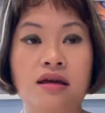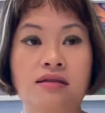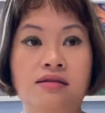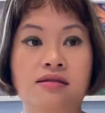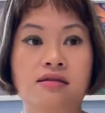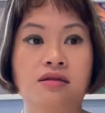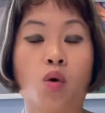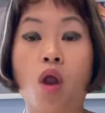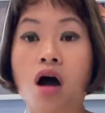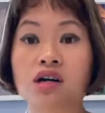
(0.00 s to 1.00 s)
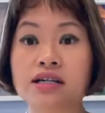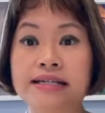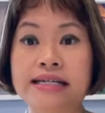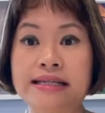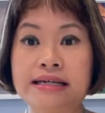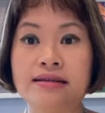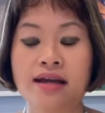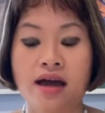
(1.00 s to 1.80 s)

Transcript: it's no longer needed,